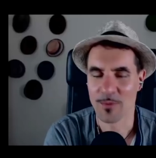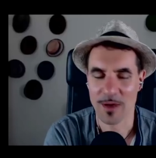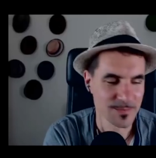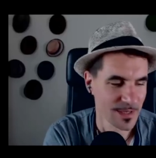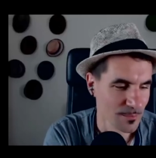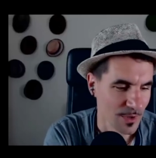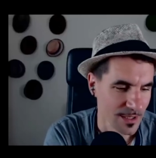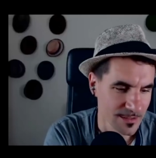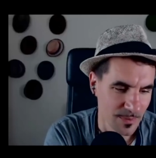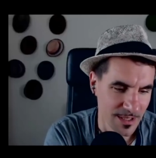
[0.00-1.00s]
been a
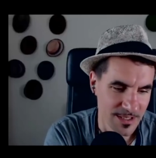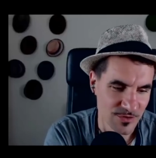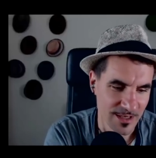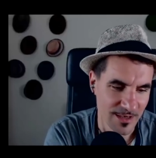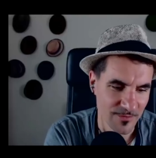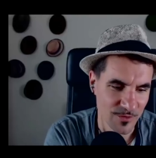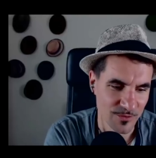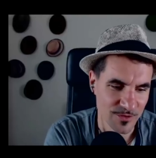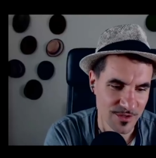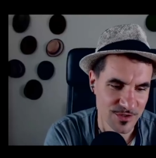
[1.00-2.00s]
complete pleasure to have you on
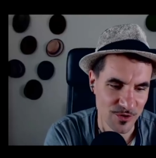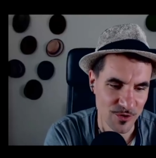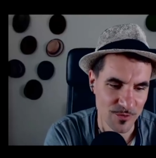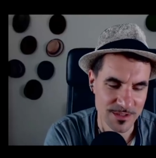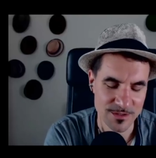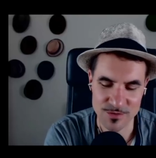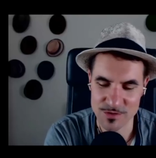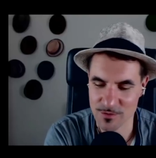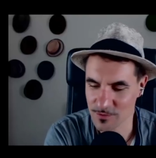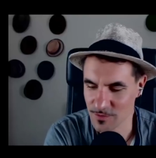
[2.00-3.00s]
the show. It's
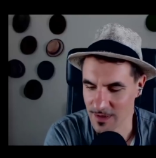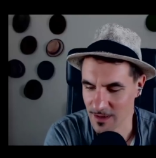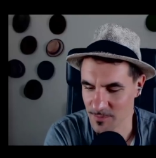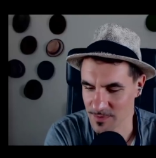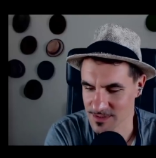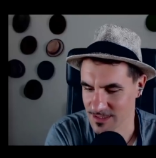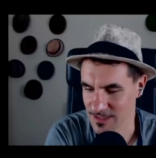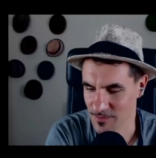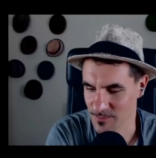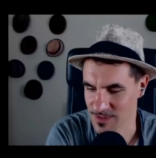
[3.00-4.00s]
also to help people see
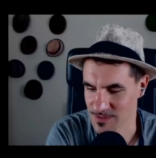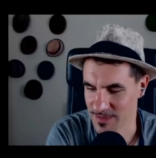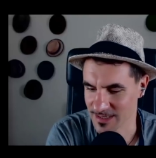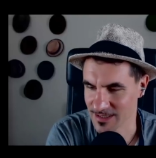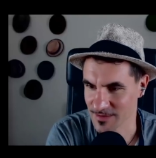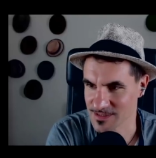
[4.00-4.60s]
different perspectives.